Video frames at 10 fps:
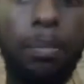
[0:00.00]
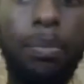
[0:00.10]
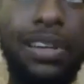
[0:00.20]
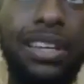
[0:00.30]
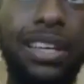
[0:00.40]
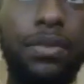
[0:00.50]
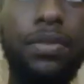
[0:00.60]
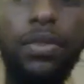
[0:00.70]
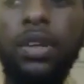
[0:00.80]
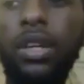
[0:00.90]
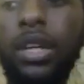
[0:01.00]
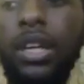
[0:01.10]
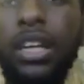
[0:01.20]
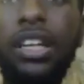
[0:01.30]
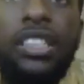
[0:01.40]
Belief
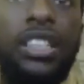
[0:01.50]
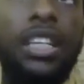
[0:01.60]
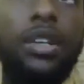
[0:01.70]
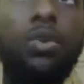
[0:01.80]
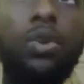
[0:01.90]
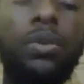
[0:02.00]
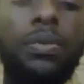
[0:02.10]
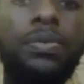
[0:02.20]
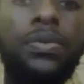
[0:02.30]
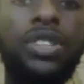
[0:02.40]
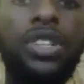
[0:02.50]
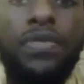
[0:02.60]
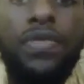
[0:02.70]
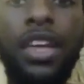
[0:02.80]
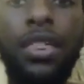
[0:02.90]
is equal to
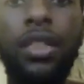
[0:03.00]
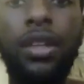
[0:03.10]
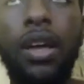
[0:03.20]
faith.